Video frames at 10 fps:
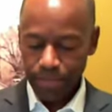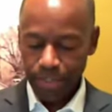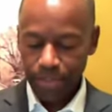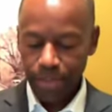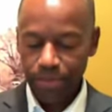
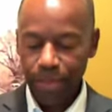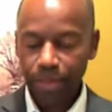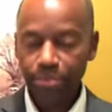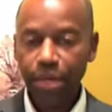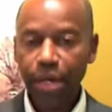see
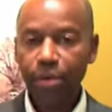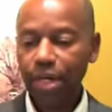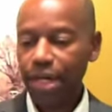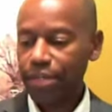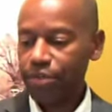something
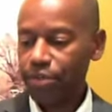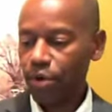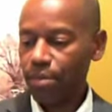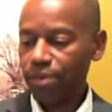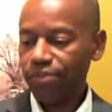appearing that I
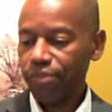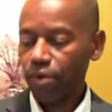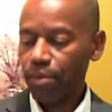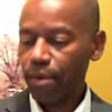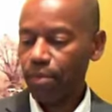saw
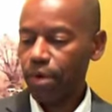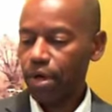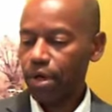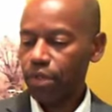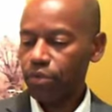before, but we're going